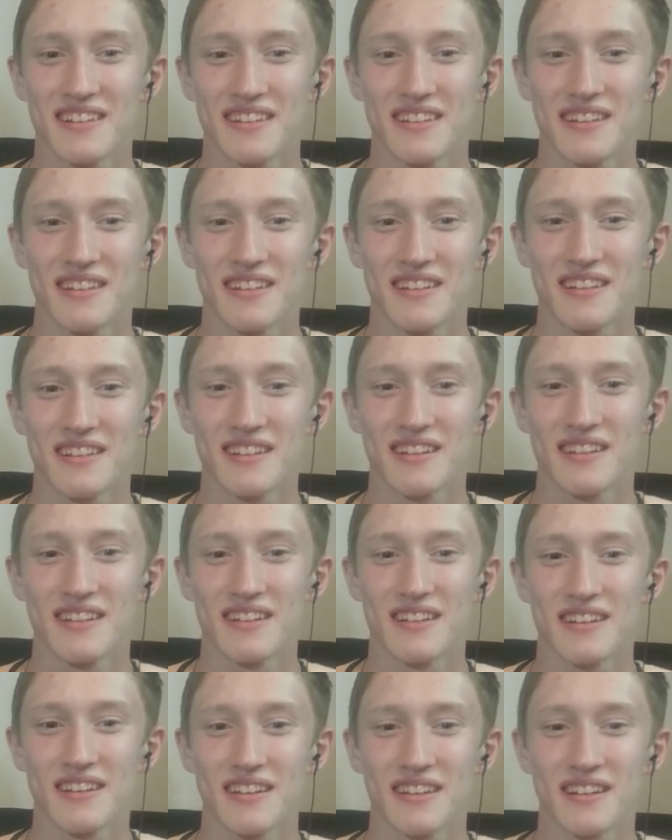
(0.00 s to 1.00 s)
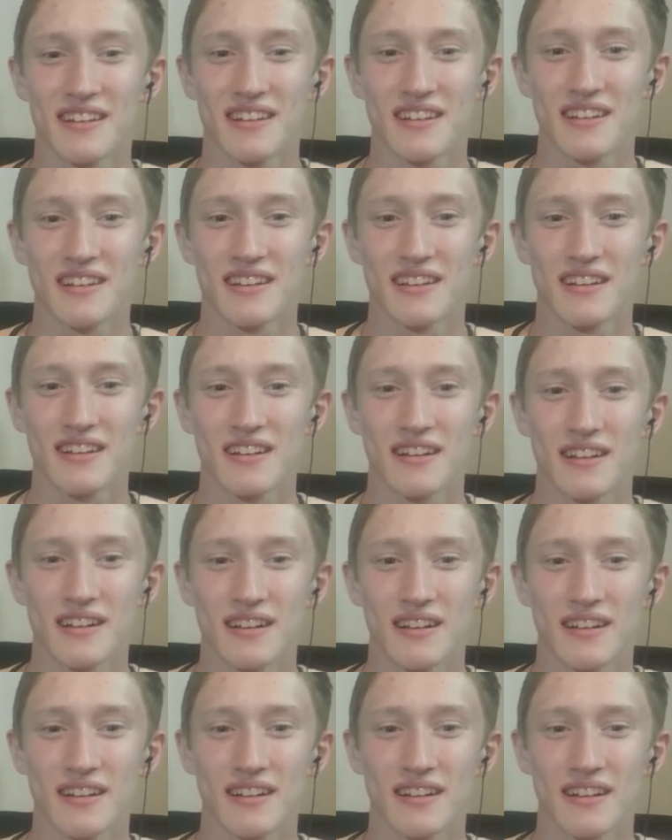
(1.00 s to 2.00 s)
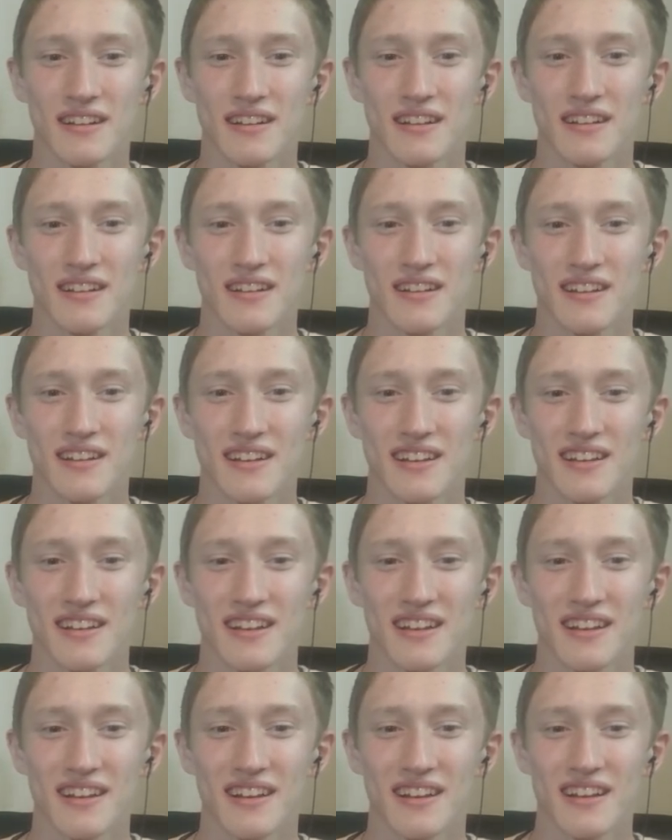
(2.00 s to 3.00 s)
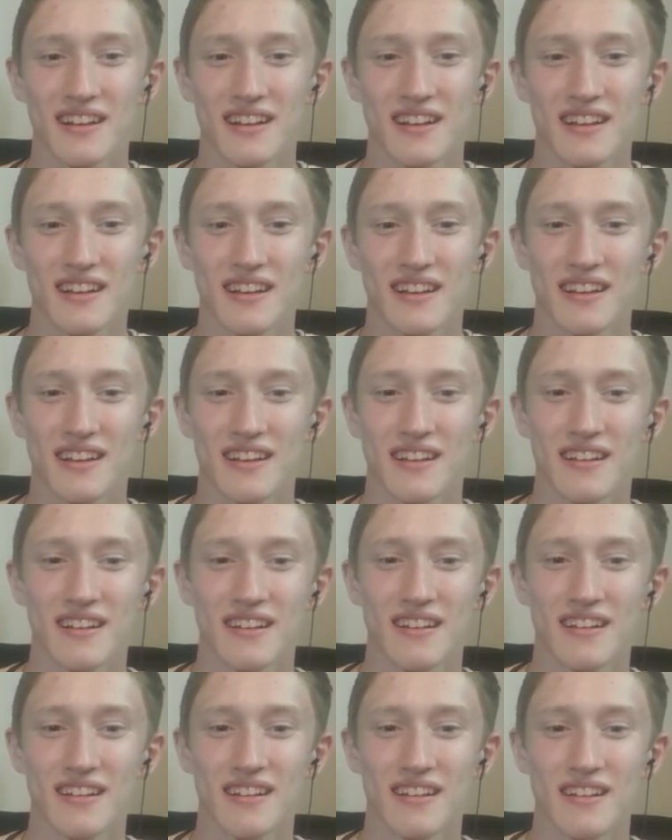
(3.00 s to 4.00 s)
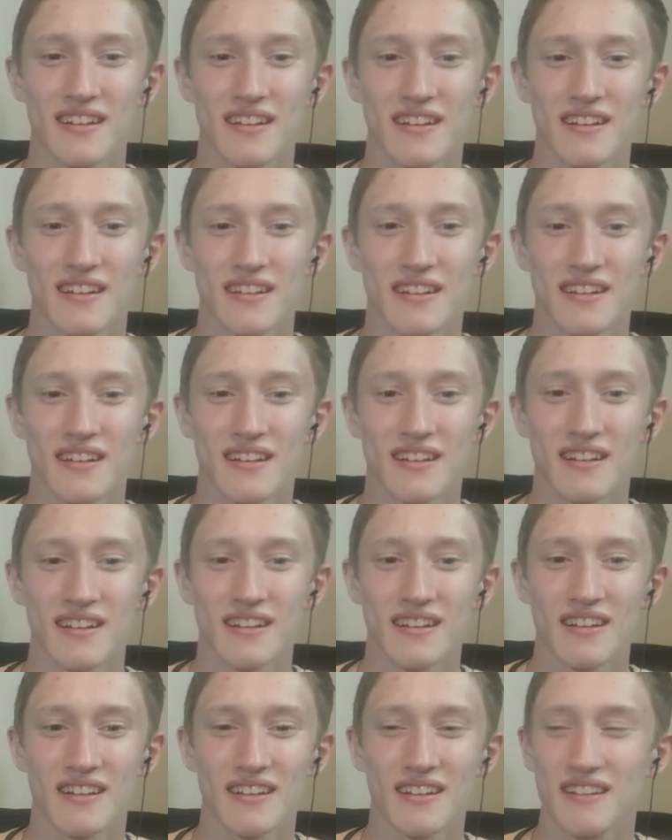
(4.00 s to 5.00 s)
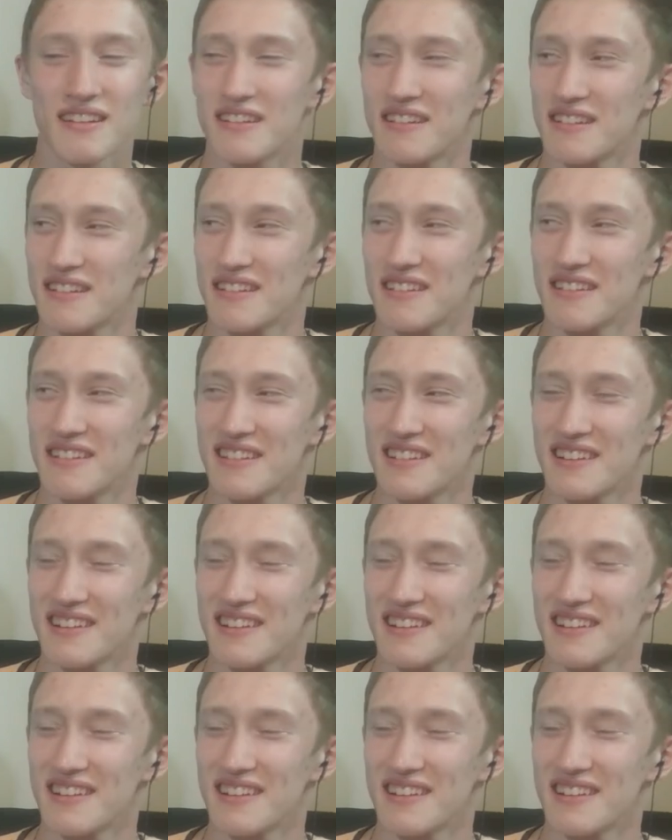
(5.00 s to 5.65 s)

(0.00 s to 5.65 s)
The person shown says nothing.